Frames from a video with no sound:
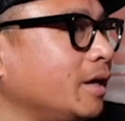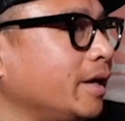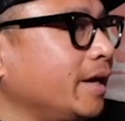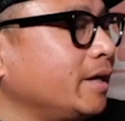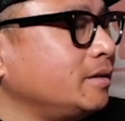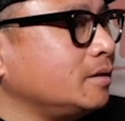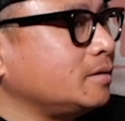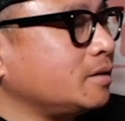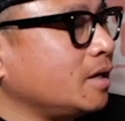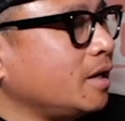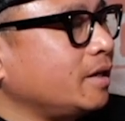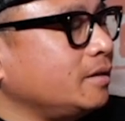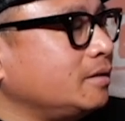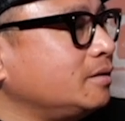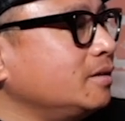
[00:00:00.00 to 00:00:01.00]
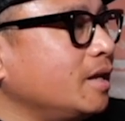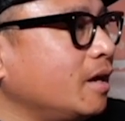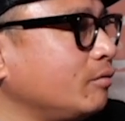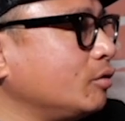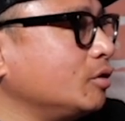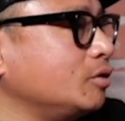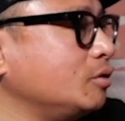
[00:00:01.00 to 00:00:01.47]
And just, I
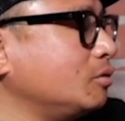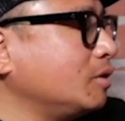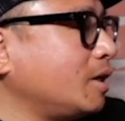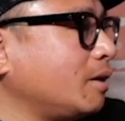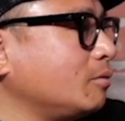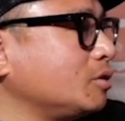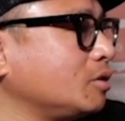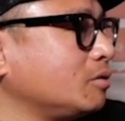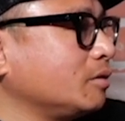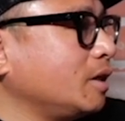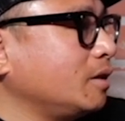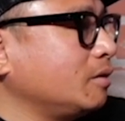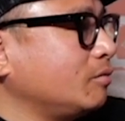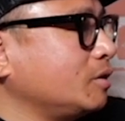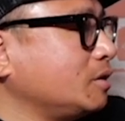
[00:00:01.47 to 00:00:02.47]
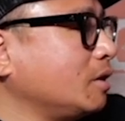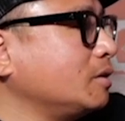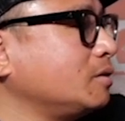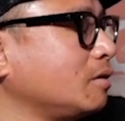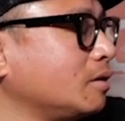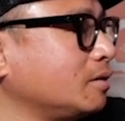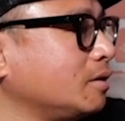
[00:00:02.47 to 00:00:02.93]
never knew that I was creative until I
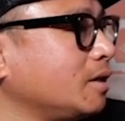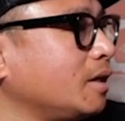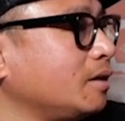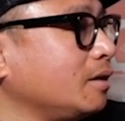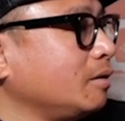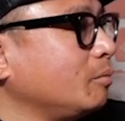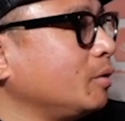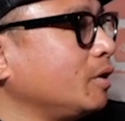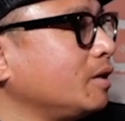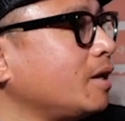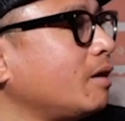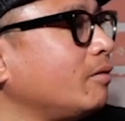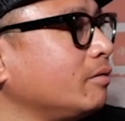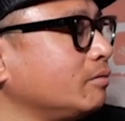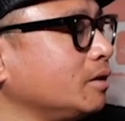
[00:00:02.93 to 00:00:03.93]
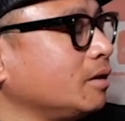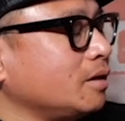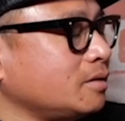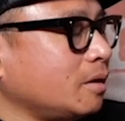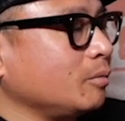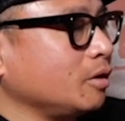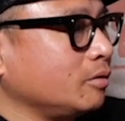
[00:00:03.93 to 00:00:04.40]
started editing, but now I realize
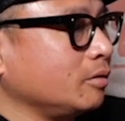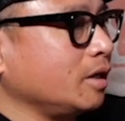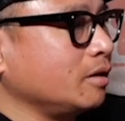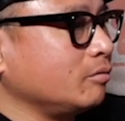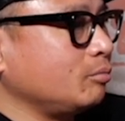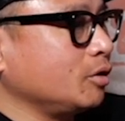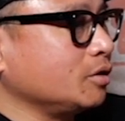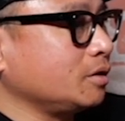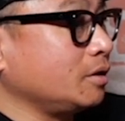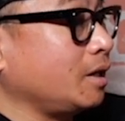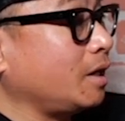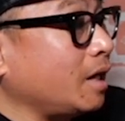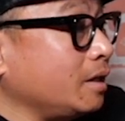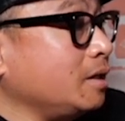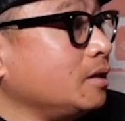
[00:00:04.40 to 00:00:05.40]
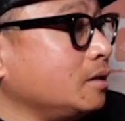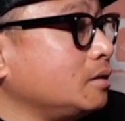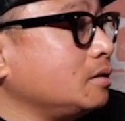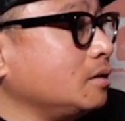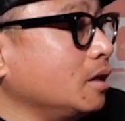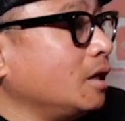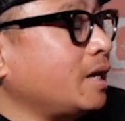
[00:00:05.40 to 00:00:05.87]
I'm a creative person and I need
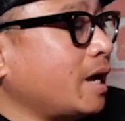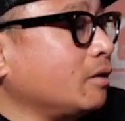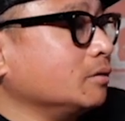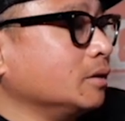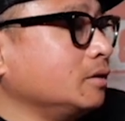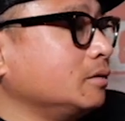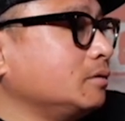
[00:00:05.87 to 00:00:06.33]
an outlet.